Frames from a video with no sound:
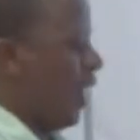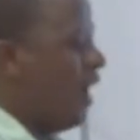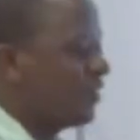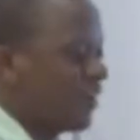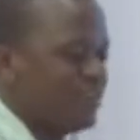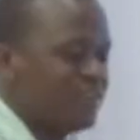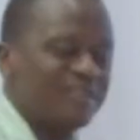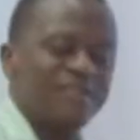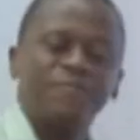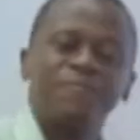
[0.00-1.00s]

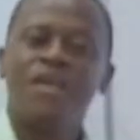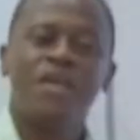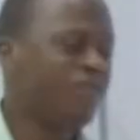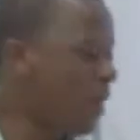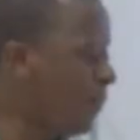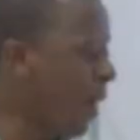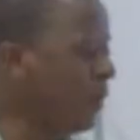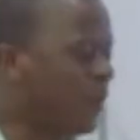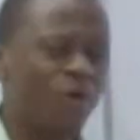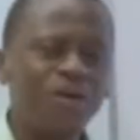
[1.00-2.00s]
utterance in the public